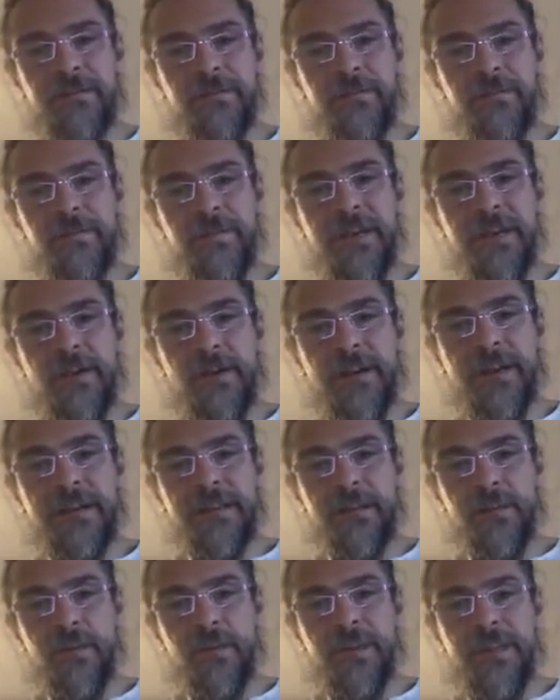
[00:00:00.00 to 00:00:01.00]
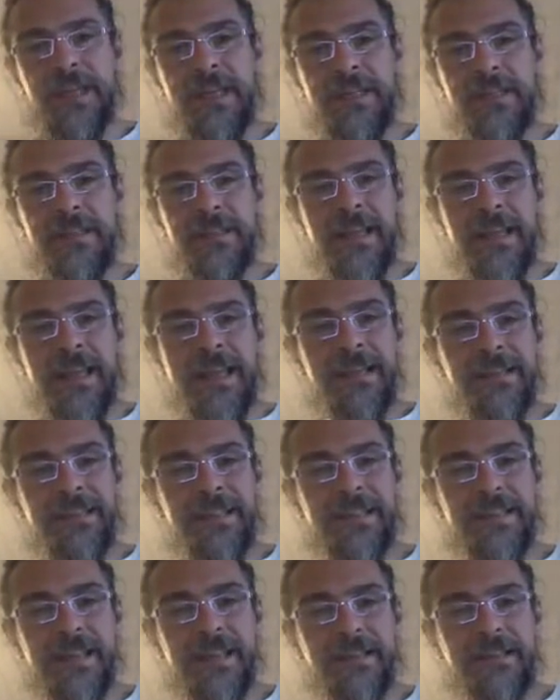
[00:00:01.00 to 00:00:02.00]
be connected with this
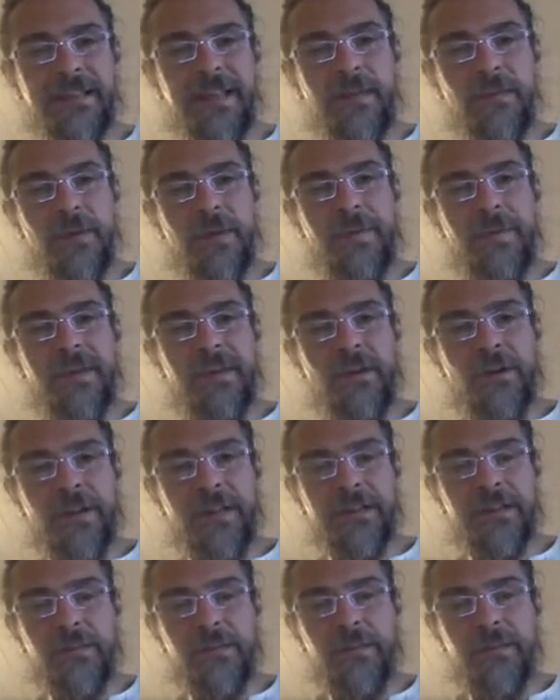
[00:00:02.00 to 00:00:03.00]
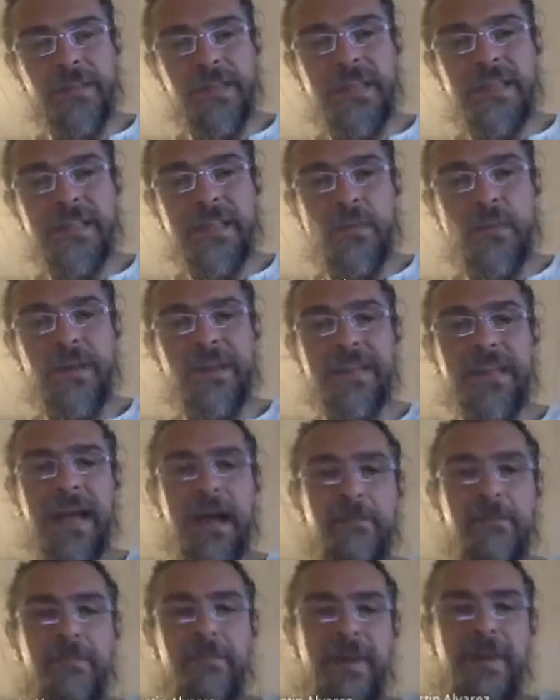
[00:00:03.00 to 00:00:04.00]
state will be connected with this, and what
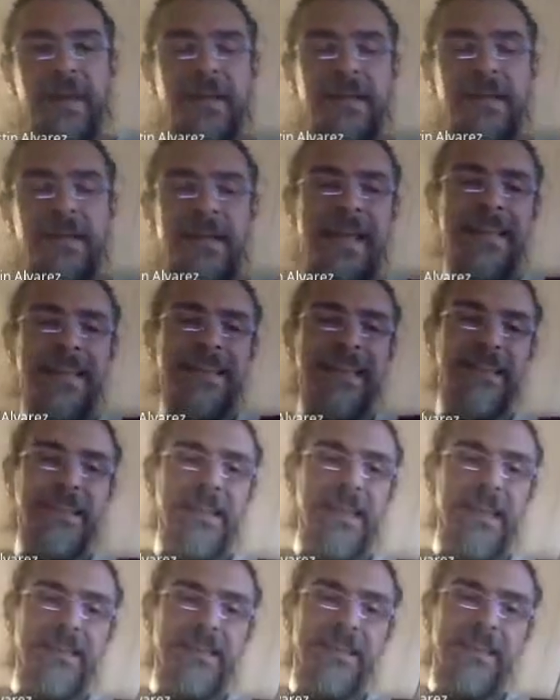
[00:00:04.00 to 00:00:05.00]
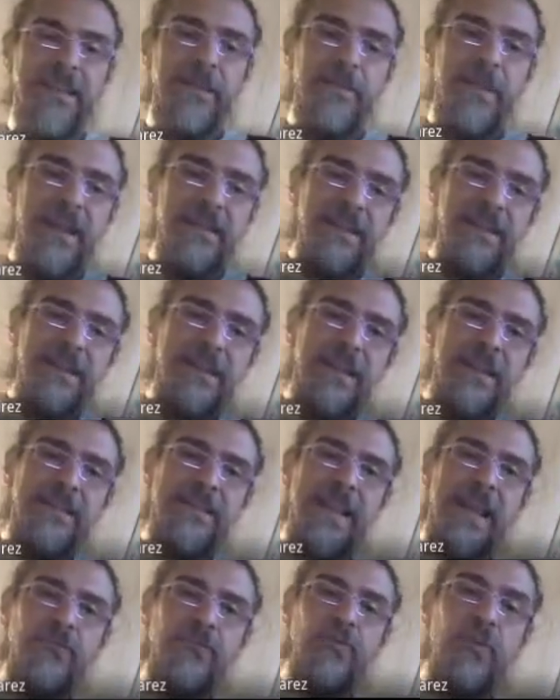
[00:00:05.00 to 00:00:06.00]
happens that in the density matrix they
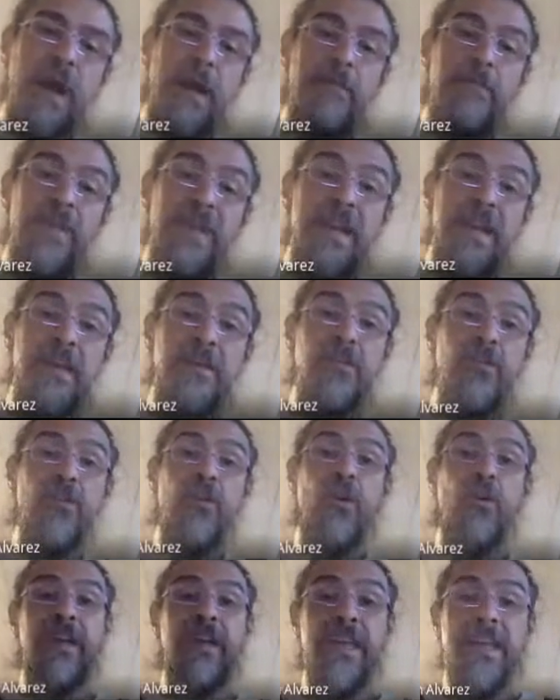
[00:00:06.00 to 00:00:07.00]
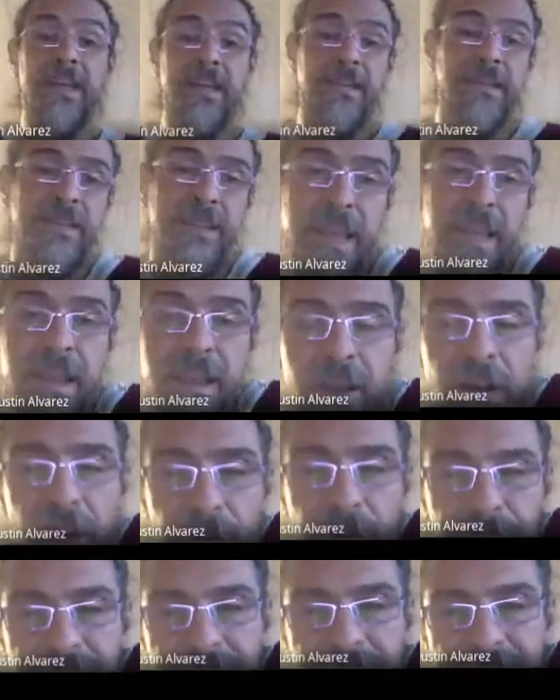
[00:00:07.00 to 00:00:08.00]
start to appear coherence
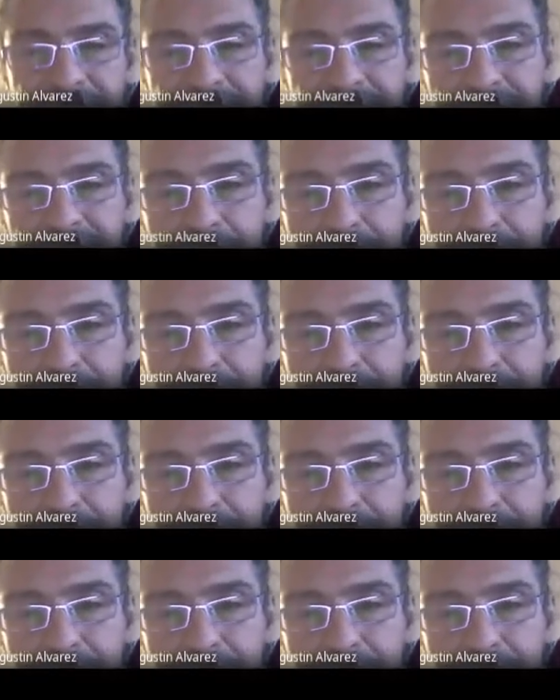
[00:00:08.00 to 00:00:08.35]
of the density